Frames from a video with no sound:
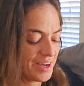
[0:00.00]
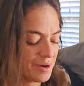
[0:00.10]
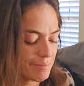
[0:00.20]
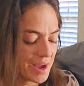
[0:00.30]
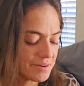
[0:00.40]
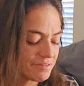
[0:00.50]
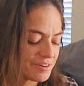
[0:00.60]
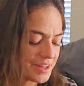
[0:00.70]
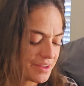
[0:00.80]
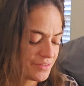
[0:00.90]

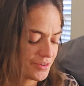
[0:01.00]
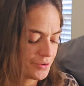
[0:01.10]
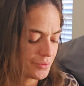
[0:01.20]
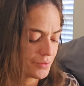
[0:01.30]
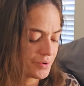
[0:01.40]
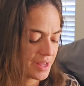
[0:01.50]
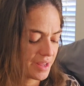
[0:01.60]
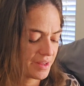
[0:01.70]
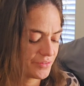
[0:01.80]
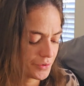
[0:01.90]
Mindfully
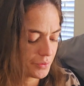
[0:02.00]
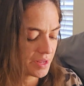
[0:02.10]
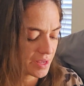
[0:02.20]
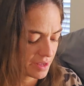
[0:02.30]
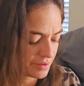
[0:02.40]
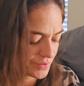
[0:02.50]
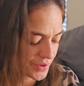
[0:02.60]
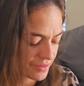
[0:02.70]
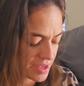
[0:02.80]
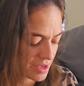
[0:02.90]
tuning
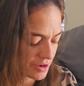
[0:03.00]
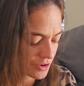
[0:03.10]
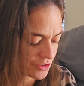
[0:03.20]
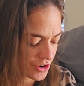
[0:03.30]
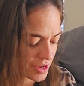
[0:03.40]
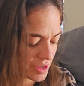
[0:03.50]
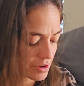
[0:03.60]
into the energy and